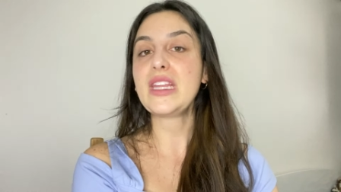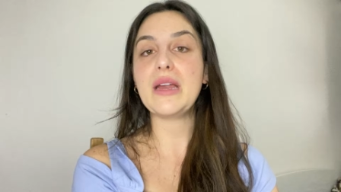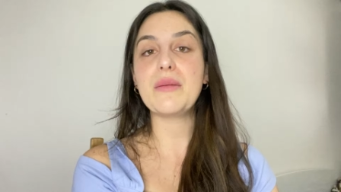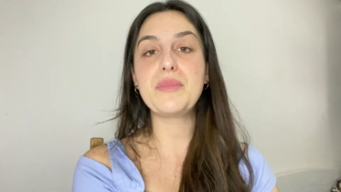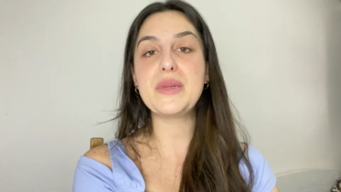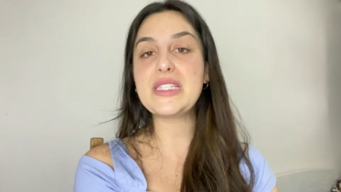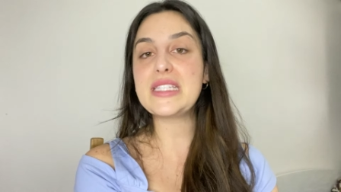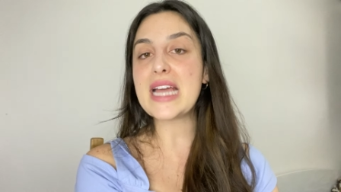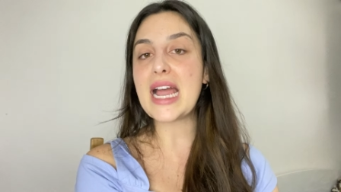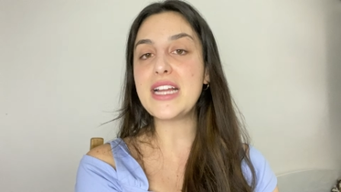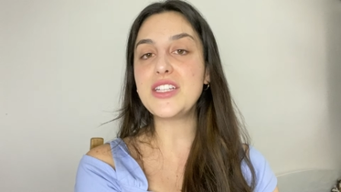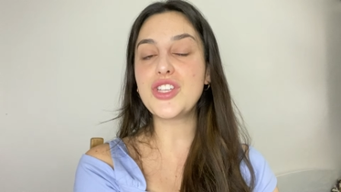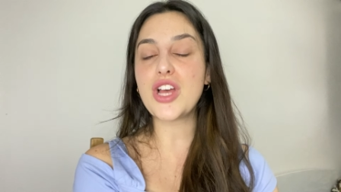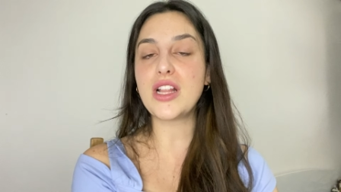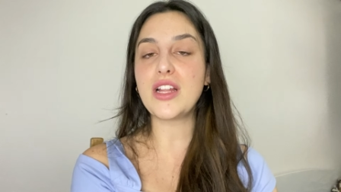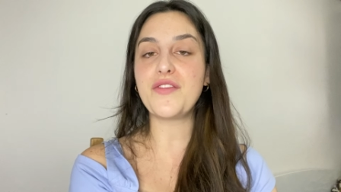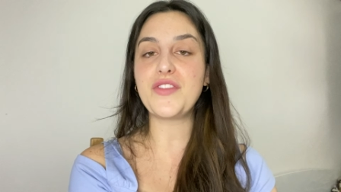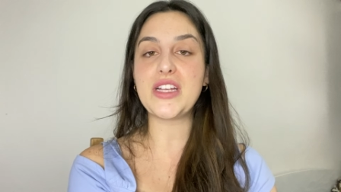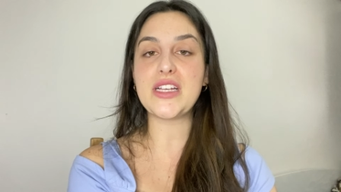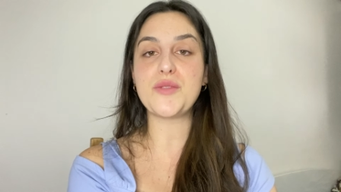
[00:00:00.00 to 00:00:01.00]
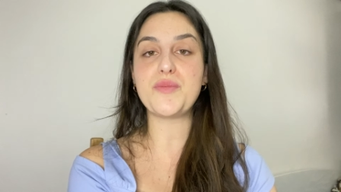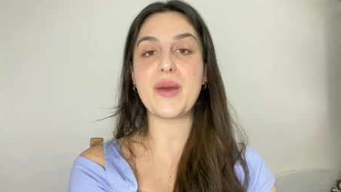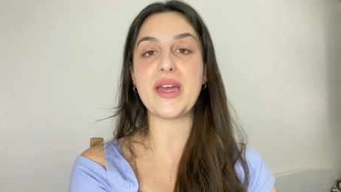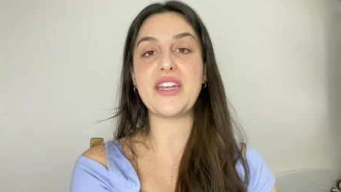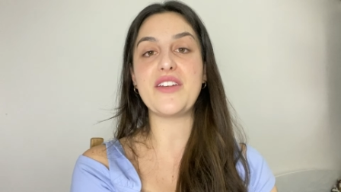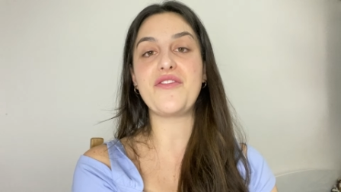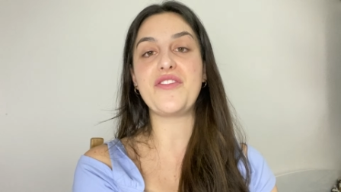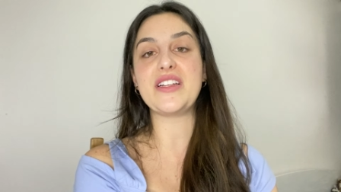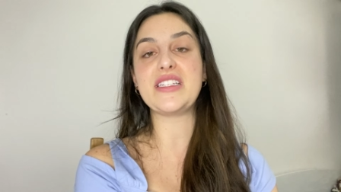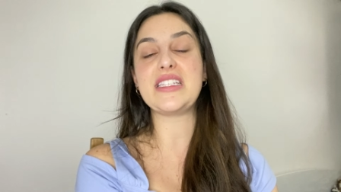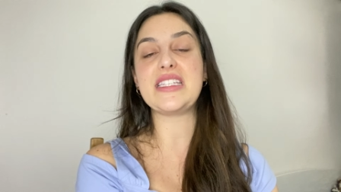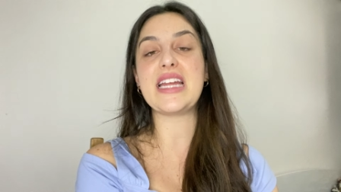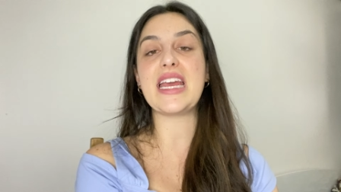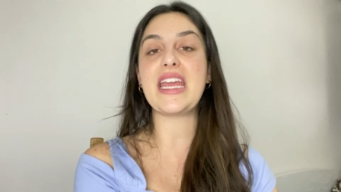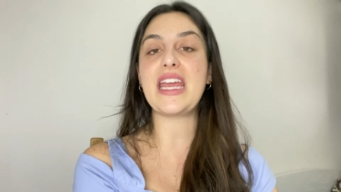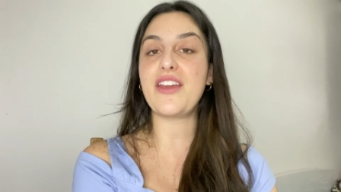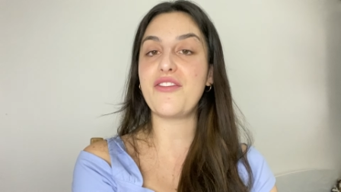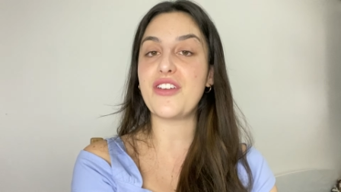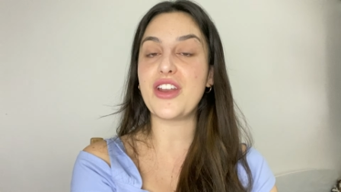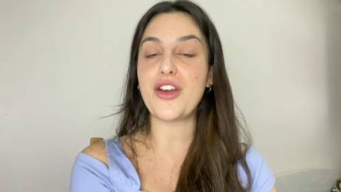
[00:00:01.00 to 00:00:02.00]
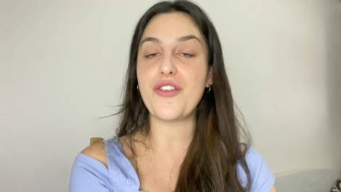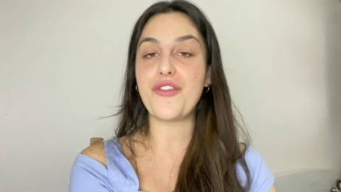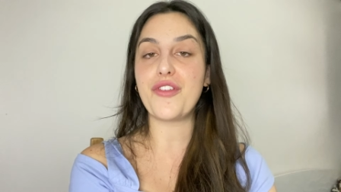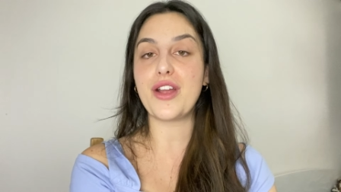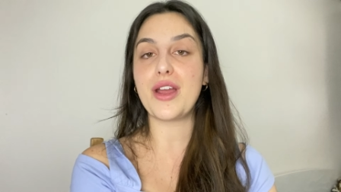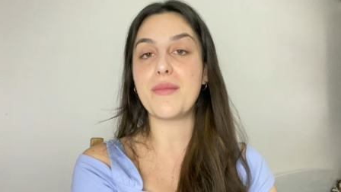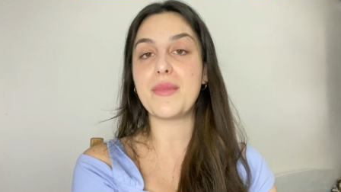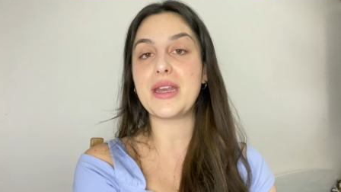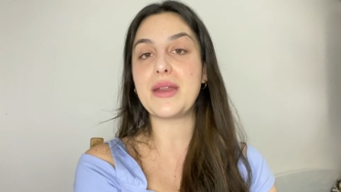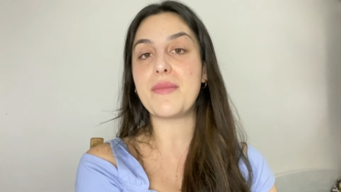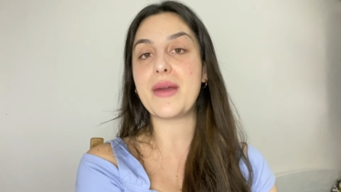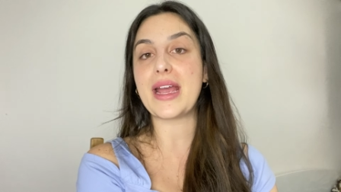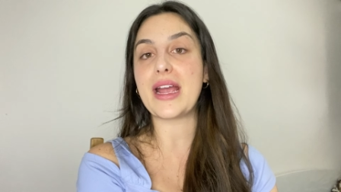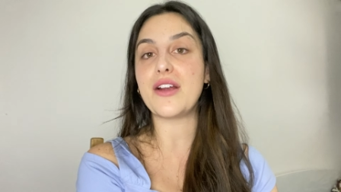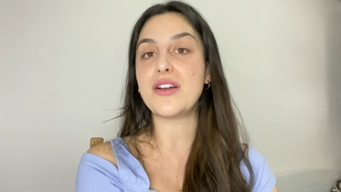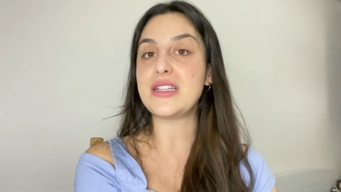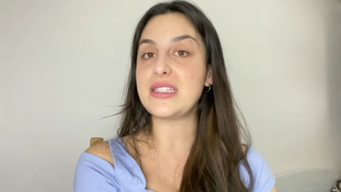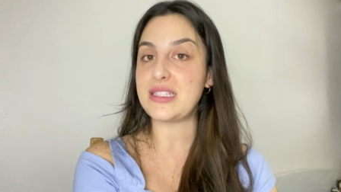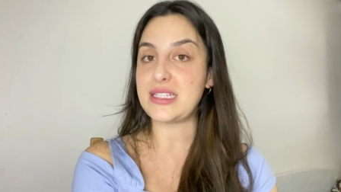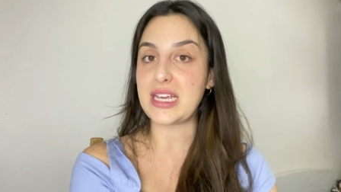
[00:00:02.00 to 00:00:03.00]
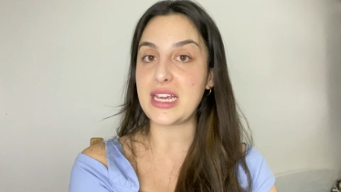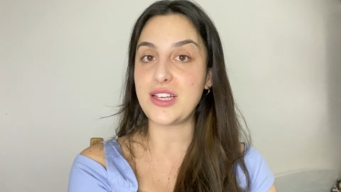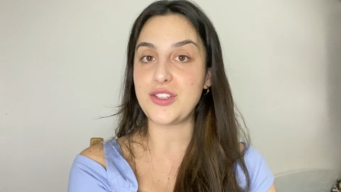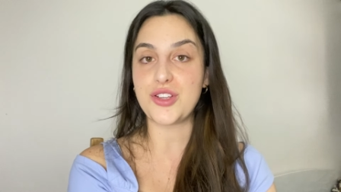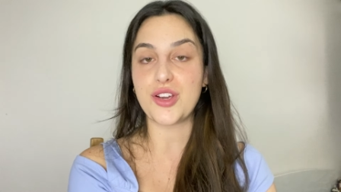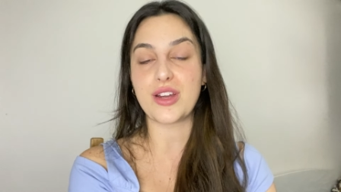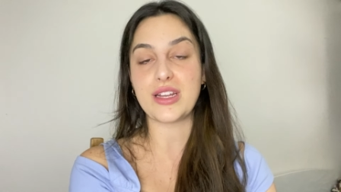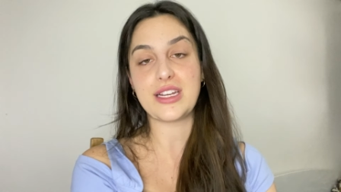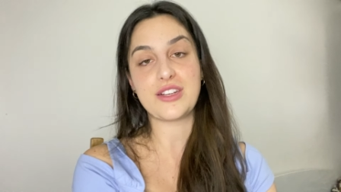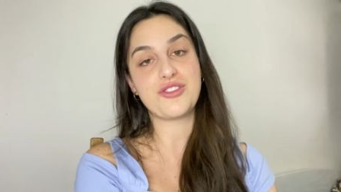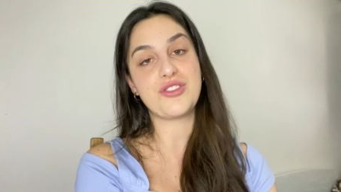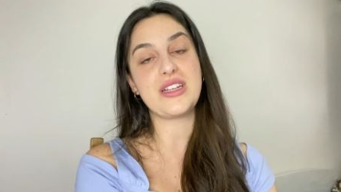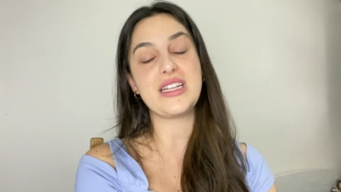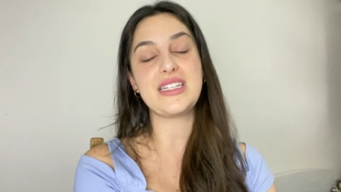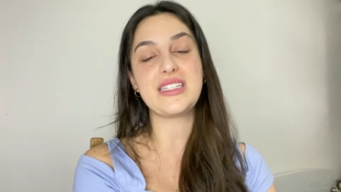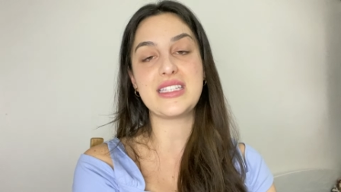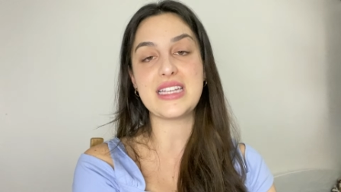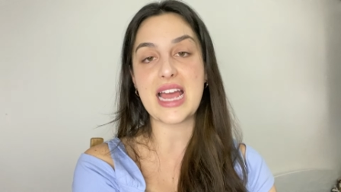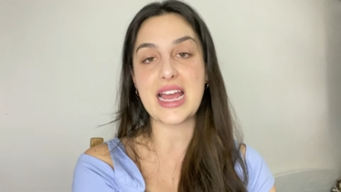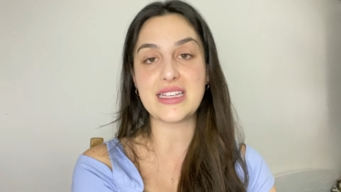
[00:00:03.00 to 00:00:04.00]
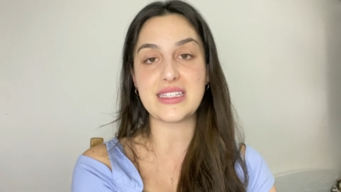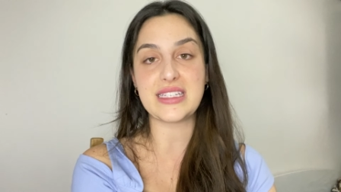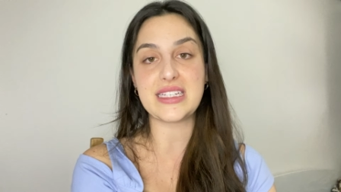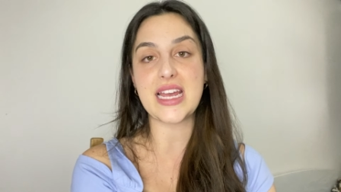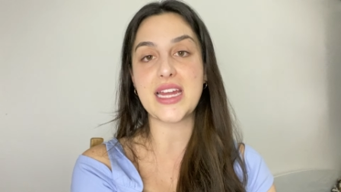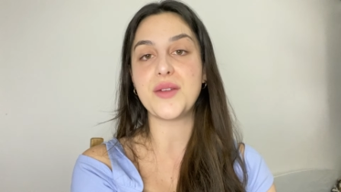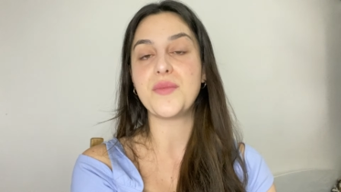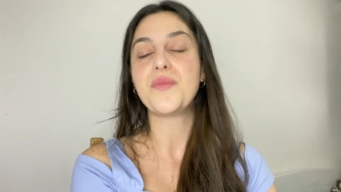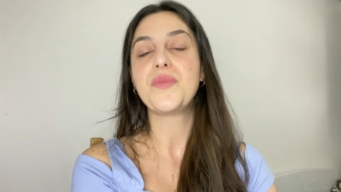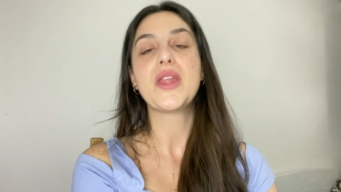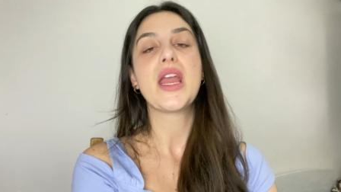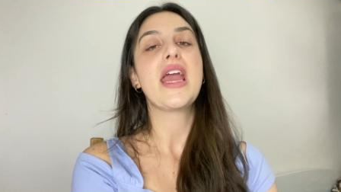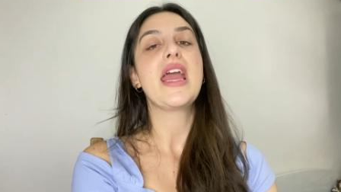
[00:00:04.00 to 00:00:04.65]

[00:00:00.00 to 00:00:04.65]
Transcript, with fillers: Besides all of these benefits, they even offer you money back guarantees. You can actually test it.